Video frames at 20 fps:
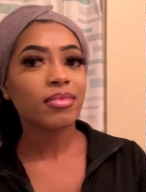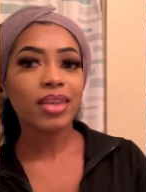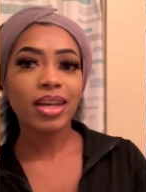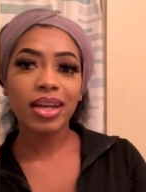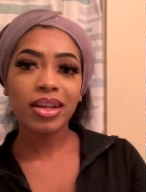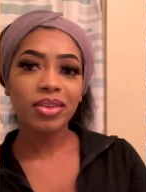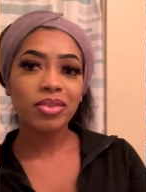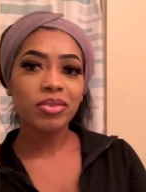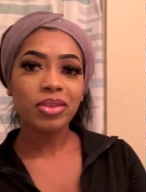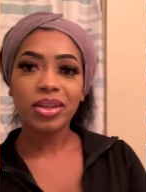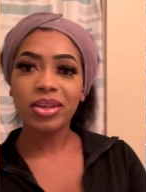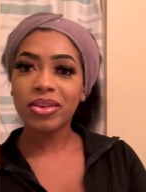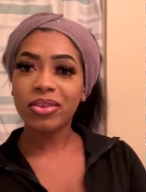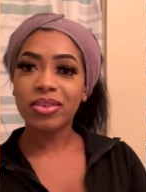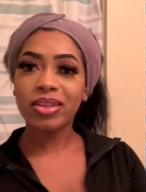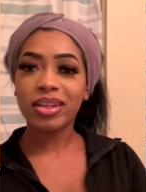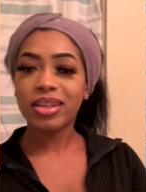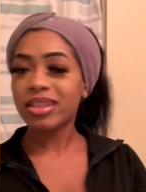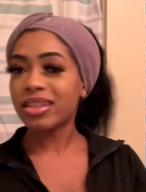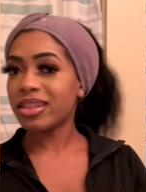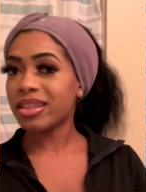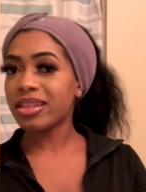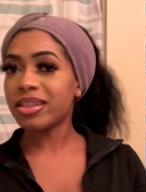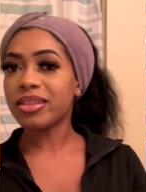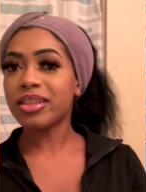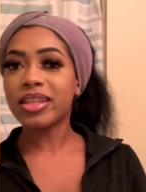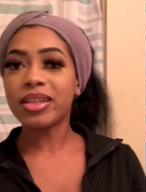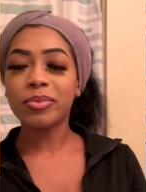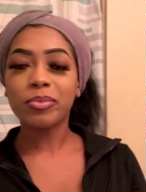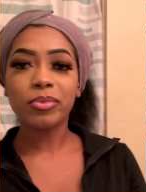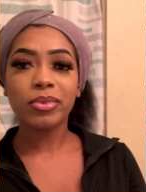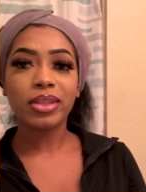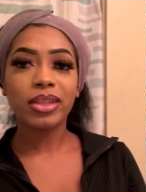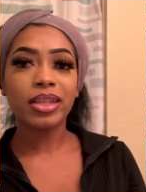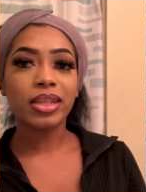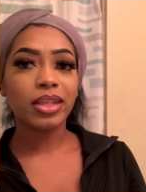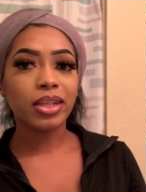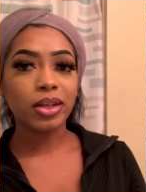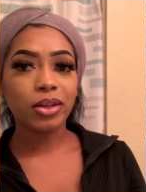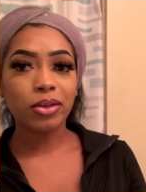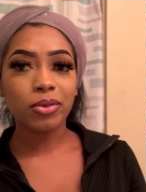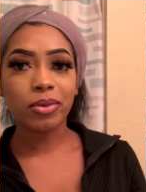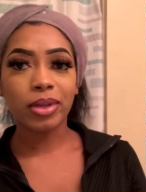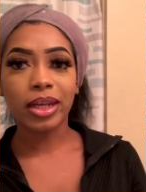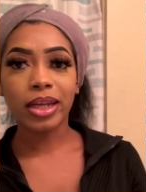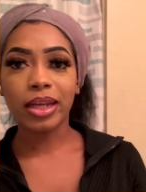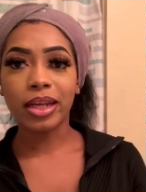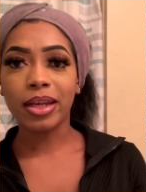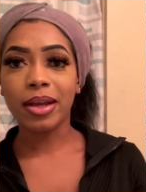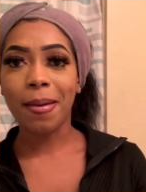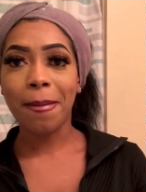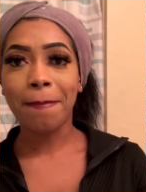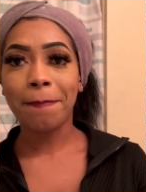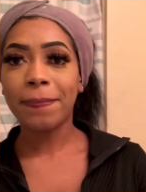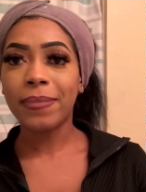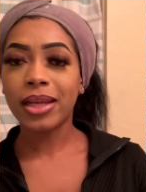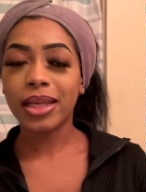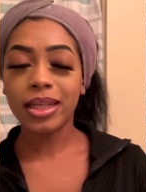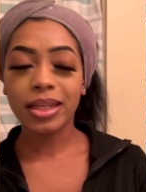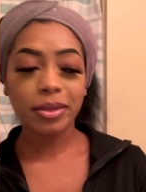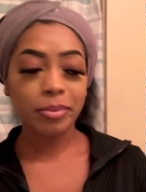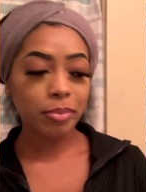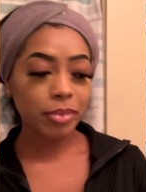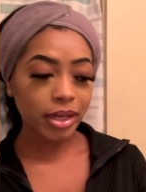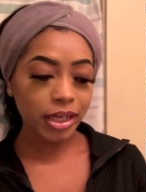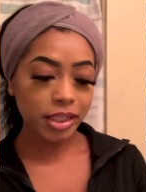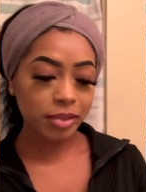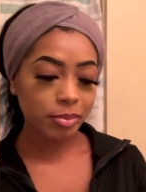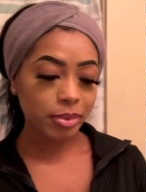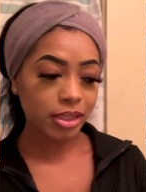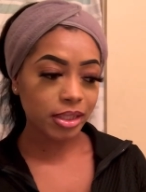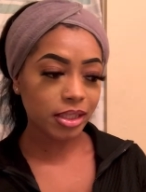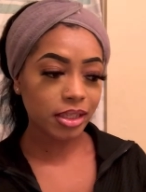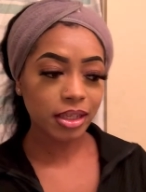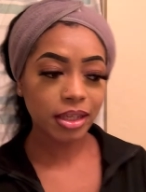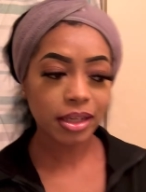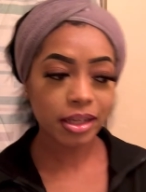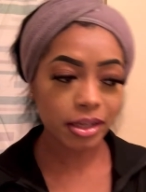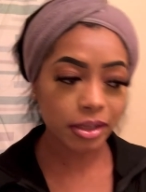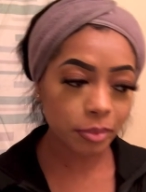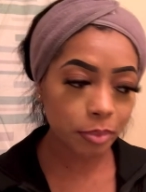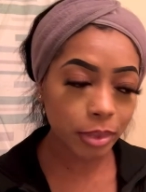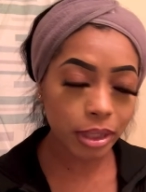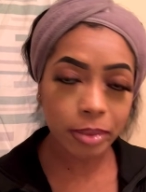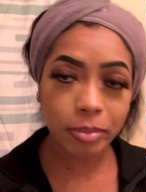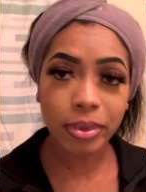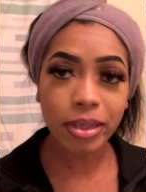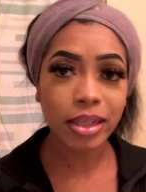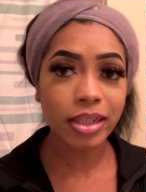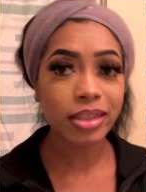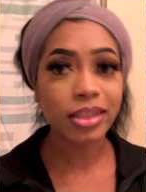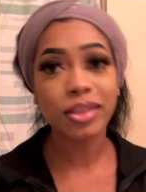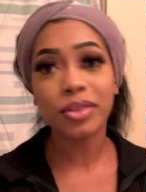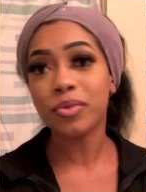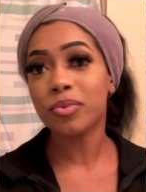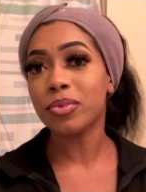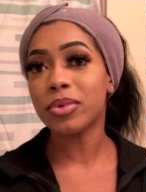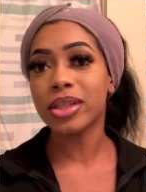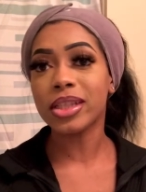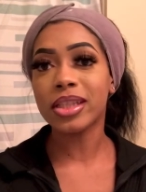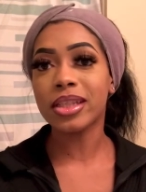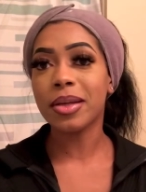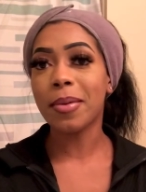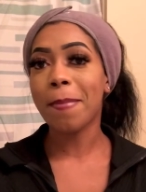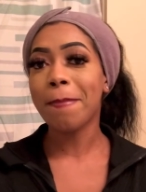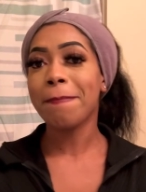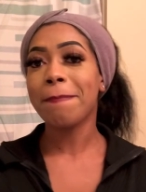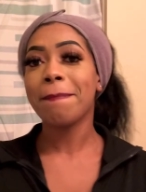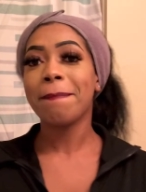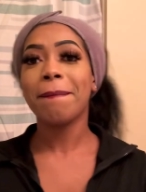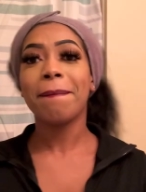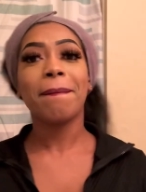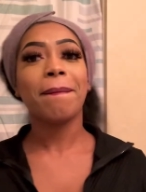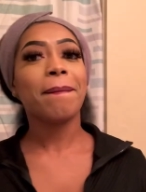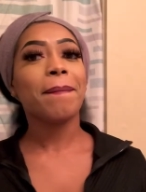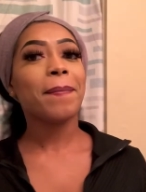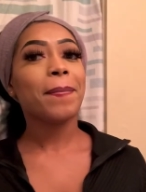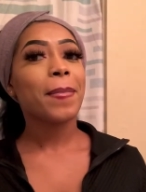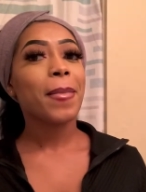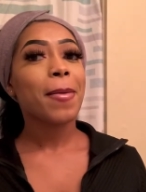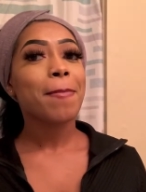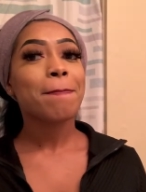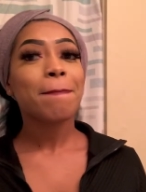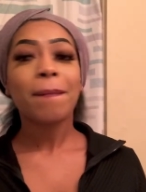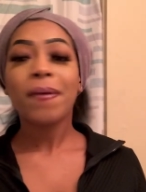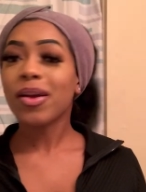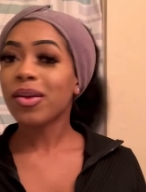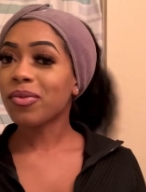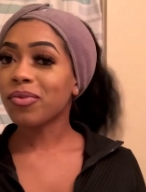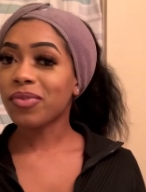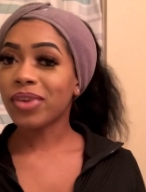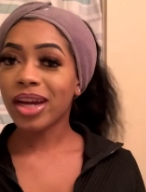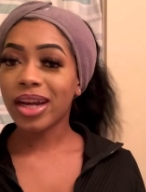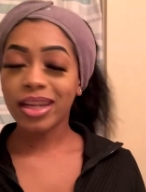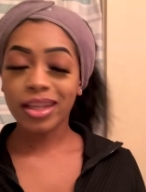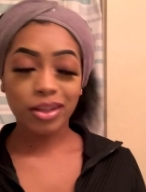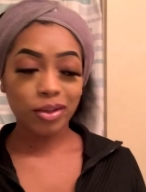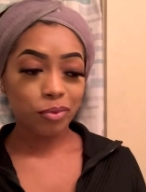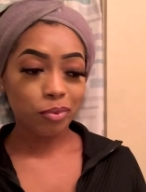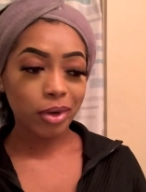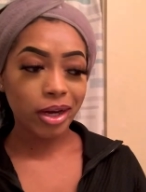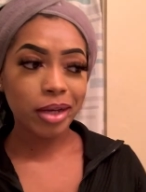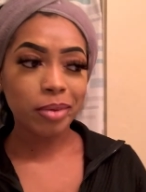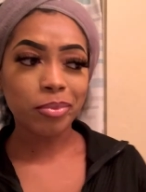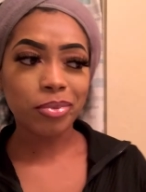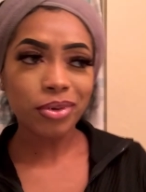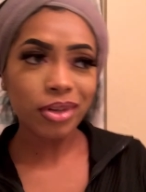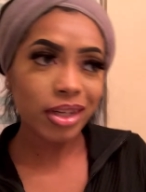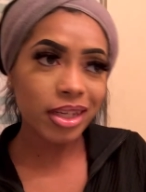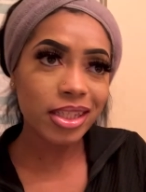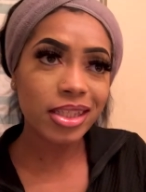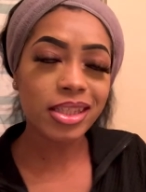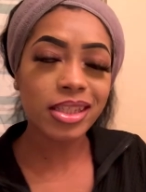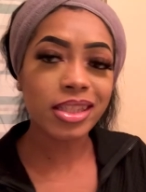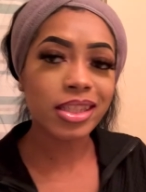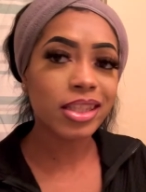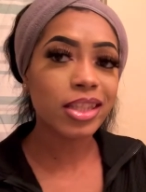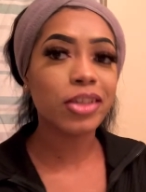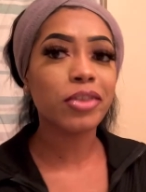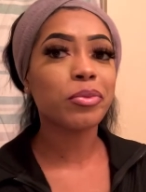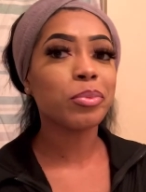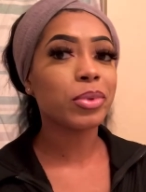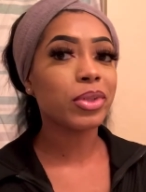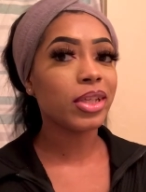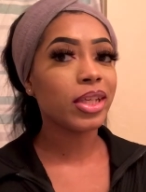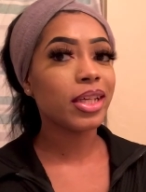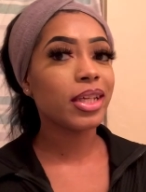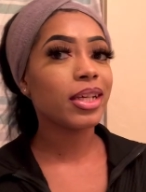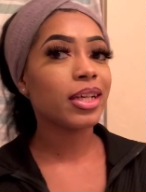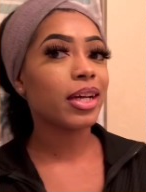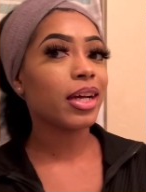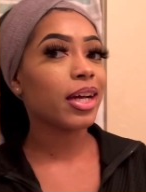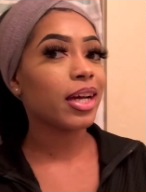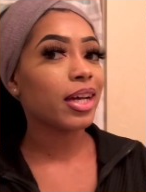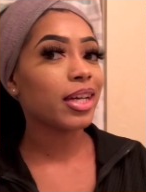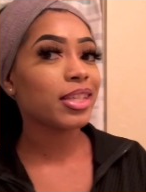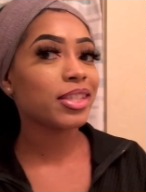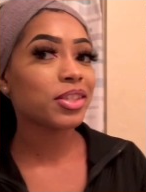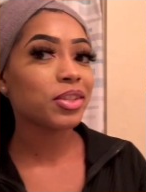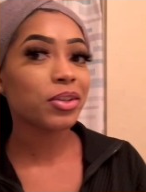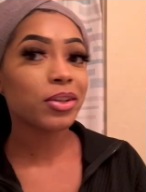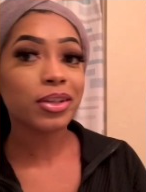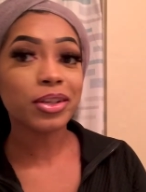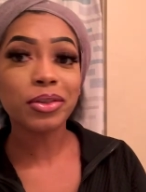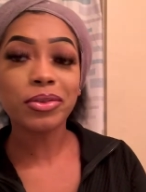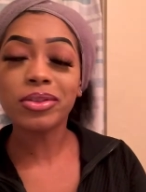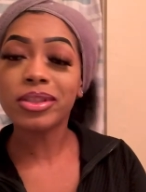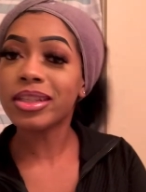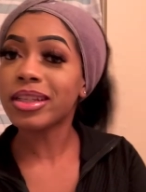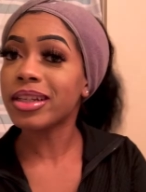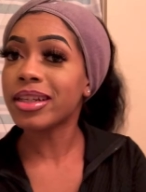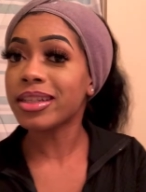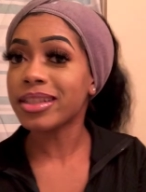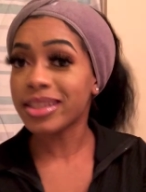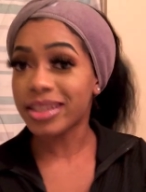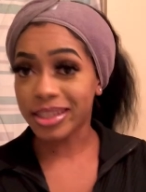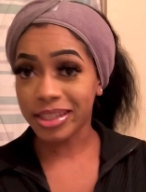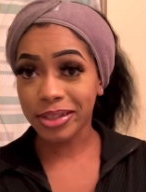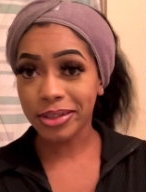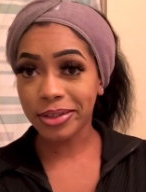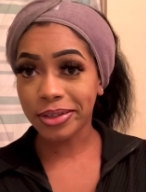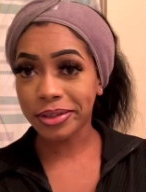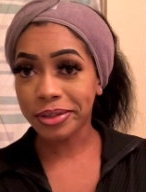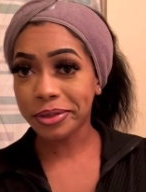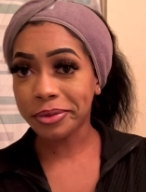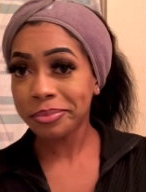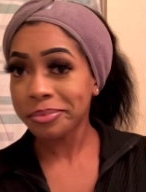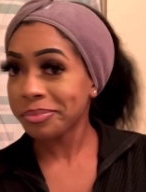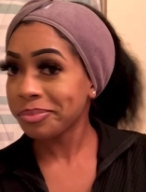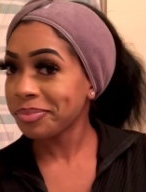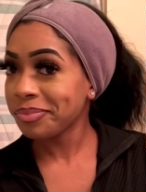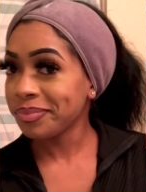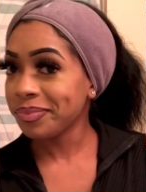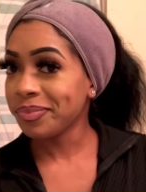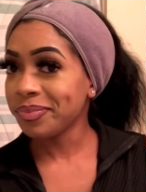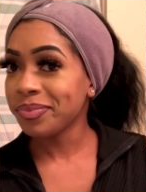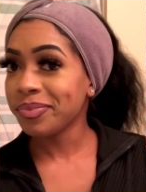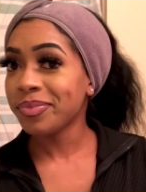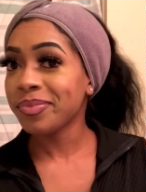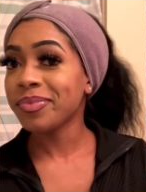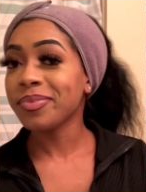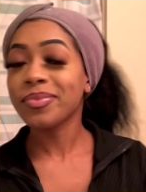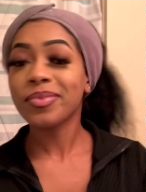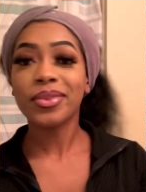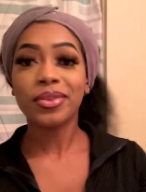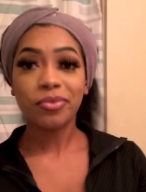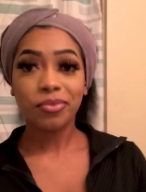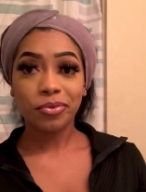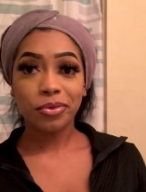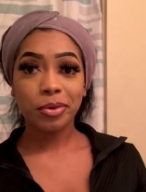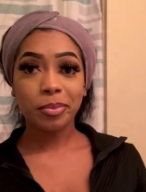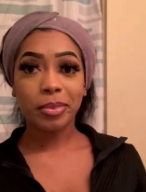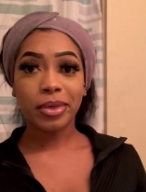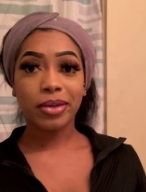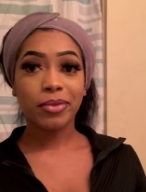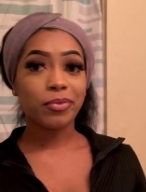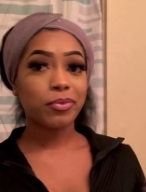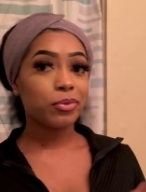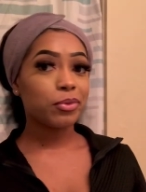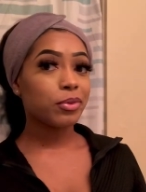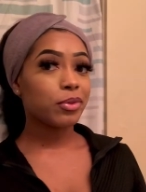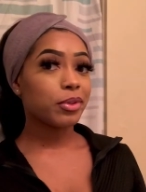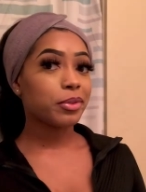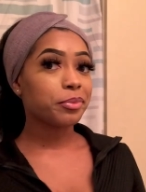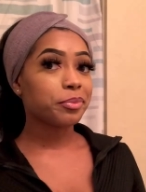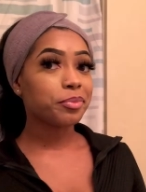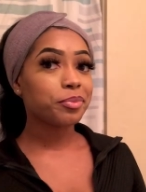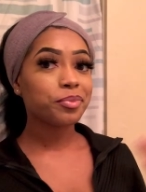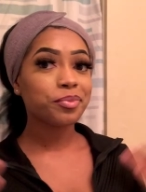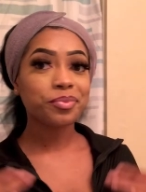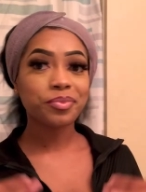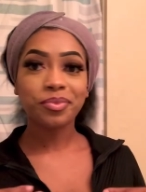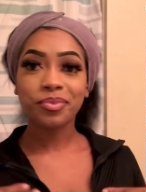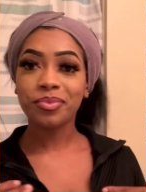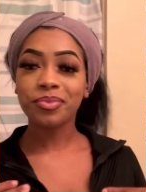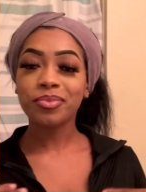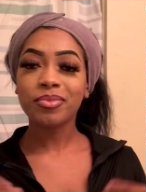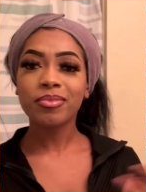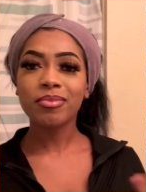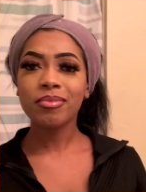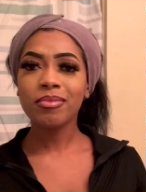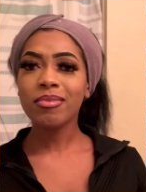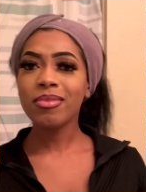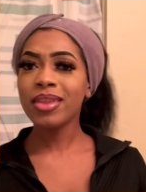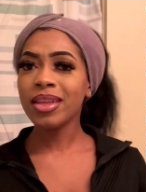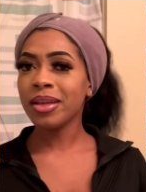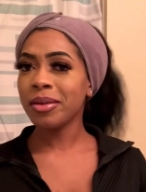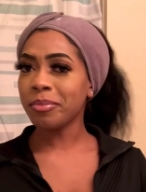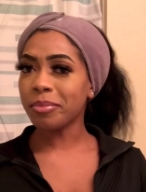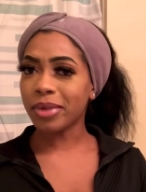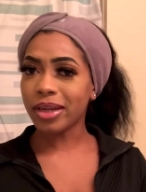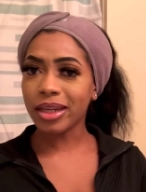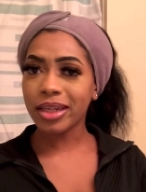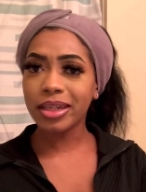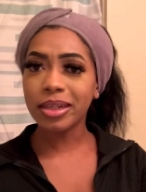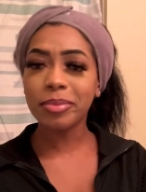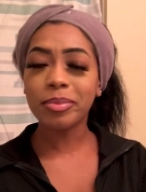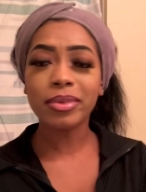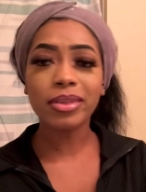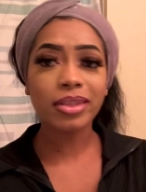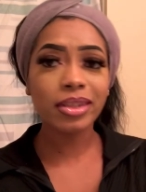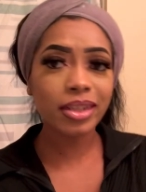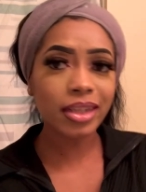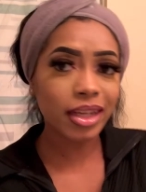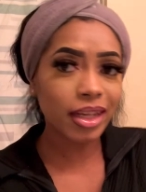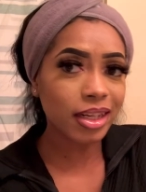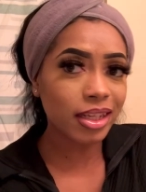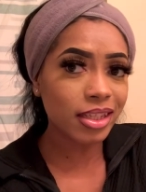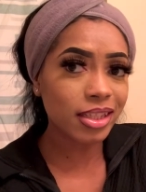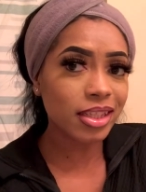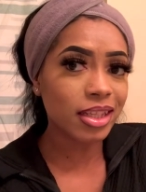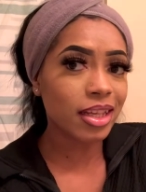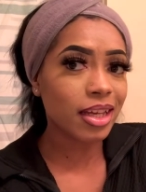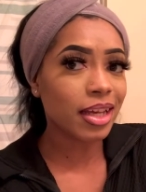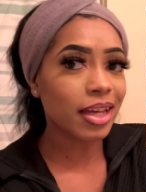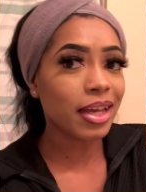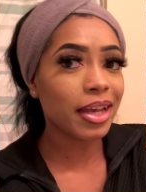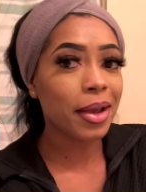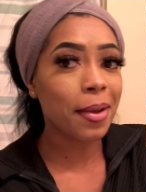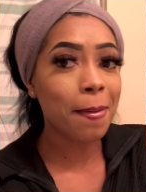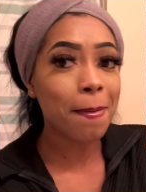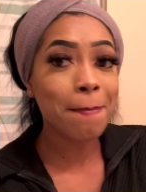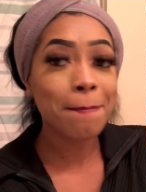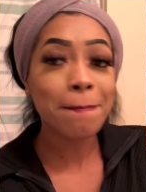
I don't know, they just didn't really go. Like, they didn't match my skin. Maybe I just wasn't finding the right brands and stuff. But yeah, I started using concealer for my full makeup look, and it's like,